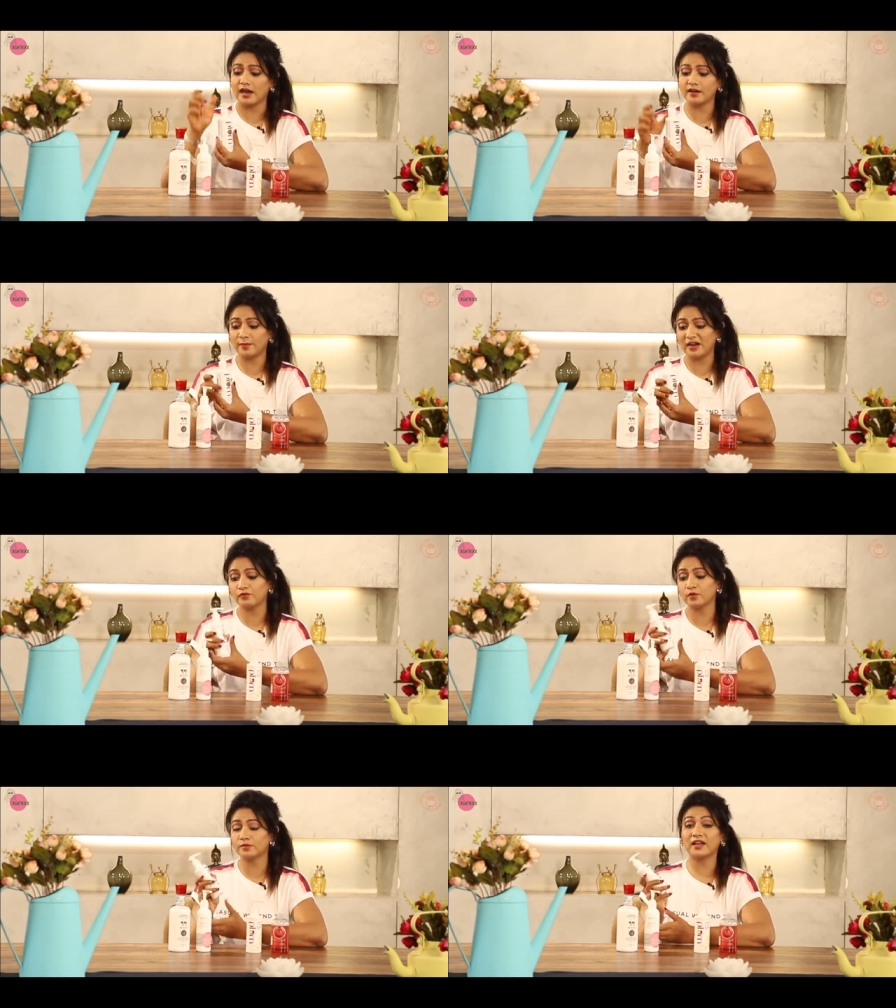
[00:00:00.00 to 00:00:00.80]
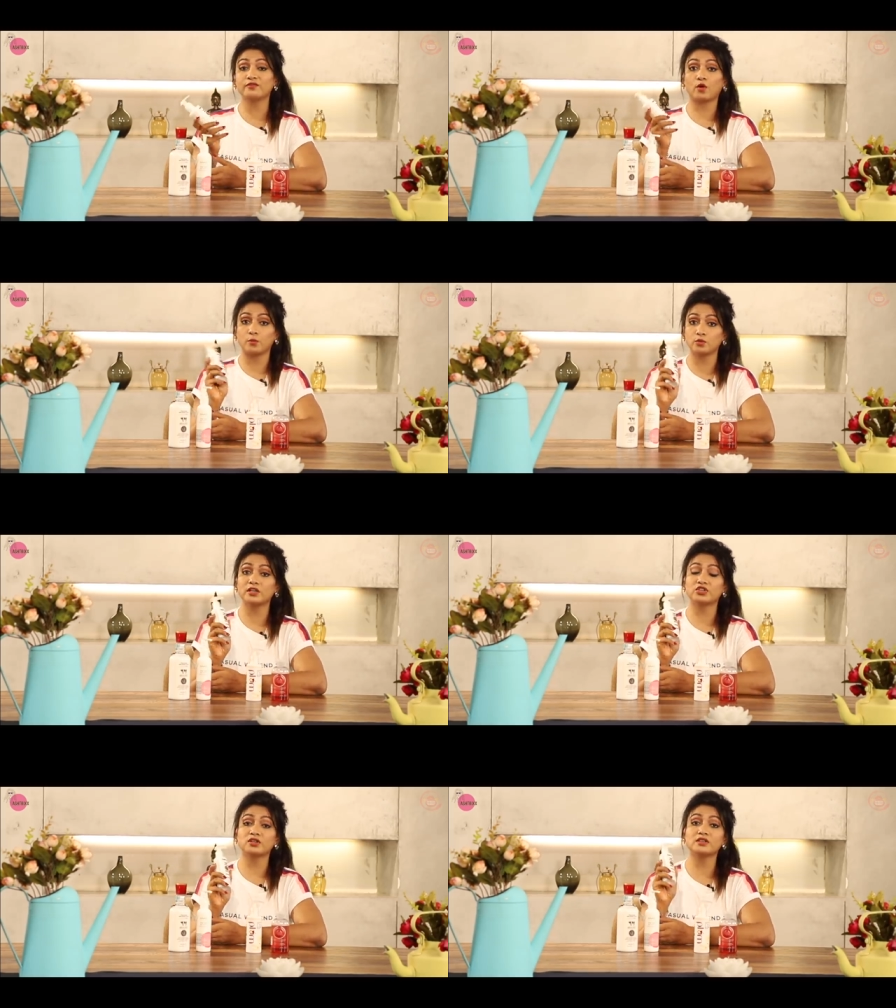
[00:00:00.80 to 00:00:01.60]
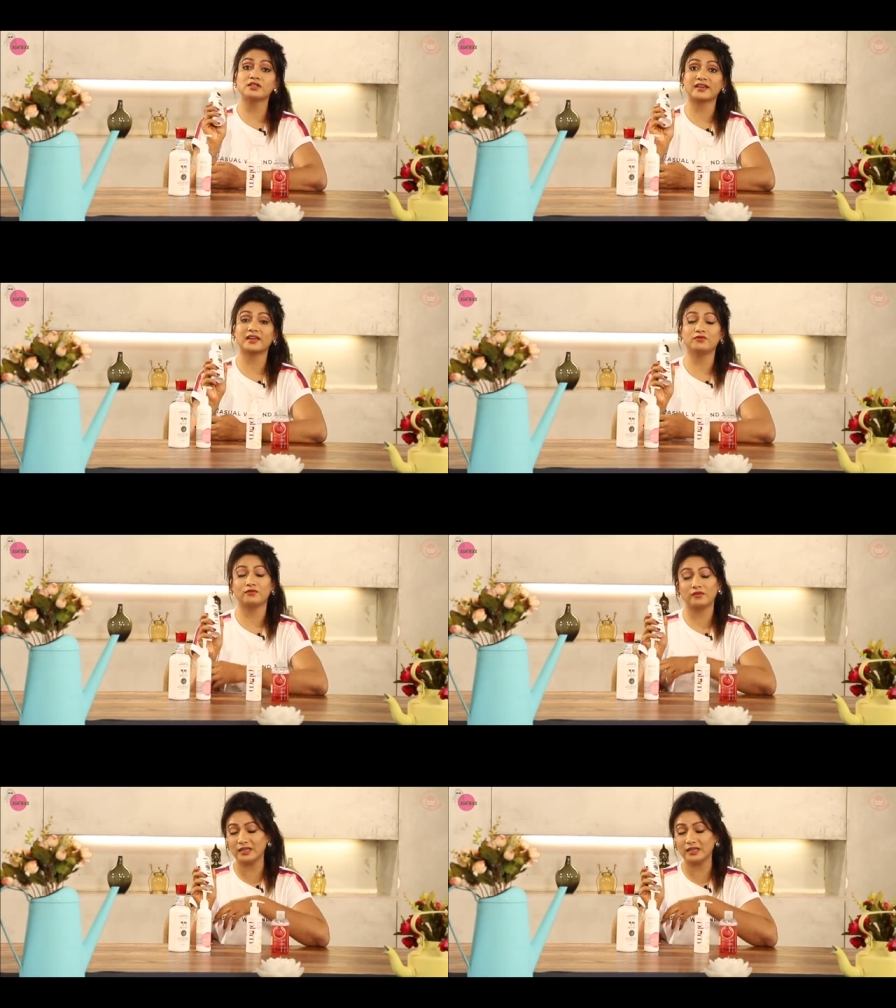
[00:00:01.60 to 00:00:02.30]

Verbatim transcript: And apart from that, formulation is again